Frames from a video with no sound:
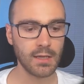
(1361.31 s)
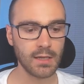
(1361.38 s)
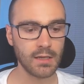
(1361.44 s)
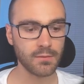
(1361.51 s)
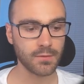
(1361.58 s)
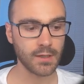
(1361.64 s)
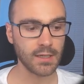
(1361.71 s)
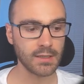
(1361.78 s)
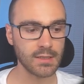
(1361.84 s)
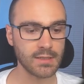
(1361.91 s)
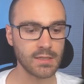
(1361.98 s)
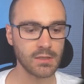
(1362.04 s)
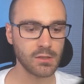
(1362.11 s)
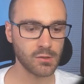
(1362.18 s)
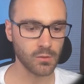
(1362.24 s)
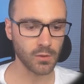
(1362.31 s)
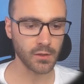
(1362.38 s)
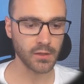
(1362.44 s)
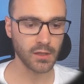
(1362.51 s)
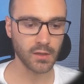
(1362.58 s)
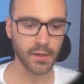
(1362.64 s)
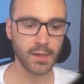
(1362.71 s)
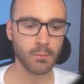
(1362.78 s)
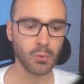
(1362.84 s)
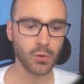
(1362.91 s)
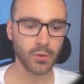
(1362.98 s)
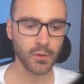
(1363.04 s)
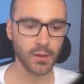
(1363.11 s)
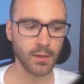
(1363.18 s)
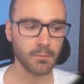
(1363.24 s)
And if I continue to run the client
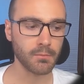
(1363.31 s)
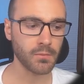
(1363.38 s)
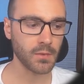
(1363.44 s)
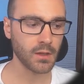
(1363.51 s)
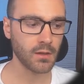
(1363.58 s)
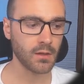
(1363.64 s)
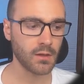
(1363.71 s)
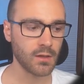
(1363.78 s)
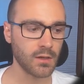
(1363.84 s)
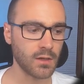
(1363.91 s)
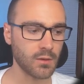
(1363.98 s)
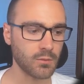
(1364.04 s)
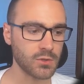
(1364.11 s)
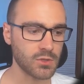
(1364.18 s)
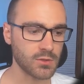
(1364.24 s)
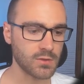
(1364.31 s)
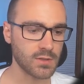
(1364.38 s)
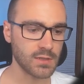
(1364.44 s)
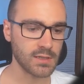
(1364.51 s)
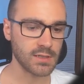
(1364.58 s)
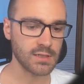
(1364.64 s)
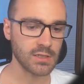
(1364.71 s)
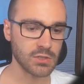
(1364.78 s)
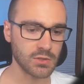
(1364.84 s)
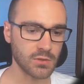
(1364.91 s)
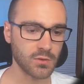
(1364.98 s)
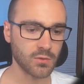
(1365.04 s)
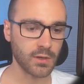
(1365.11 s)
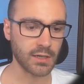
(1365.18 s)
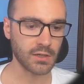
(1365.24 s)
program, we should see
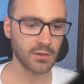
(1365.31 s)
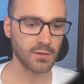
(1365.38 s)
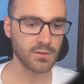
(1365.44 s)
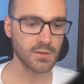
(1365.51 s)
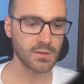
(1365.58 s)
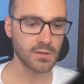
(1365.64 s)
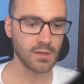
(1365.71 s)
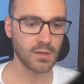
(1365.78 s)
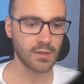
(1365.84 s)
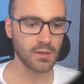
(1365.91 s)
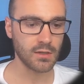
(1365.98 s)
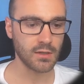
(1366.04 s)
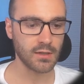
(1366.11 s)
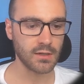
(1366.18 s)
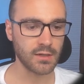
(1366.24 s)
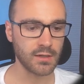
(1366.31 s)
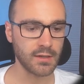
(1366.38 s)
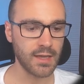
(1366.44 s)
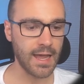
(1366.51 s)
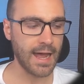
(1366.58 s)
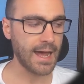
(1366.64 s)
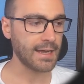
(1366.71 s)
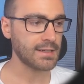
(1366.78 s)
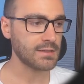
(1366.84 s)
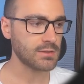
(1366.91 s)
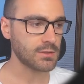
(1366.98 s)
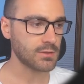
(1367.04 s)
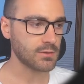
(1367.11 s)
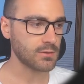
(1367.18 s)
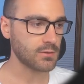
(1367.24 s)
additional records added
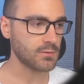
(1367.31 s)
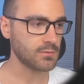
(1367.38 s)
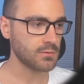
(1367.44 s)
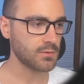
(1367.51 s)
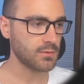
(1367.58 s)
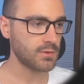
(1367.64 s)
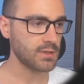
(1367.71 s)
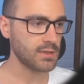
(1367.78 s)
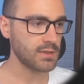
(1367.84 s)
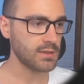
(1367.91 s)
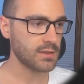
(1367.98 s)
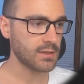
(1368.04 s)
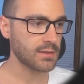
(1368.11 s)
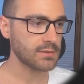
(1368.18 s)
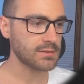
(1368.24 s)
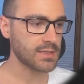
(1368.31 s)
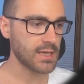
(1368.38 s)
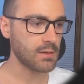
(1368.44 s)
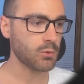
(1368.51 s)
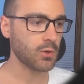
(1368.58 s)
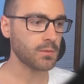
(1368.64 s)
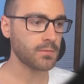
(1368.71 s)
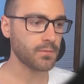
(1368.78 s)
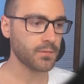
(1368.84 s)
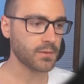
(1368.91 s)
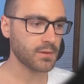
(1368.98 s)
to the table.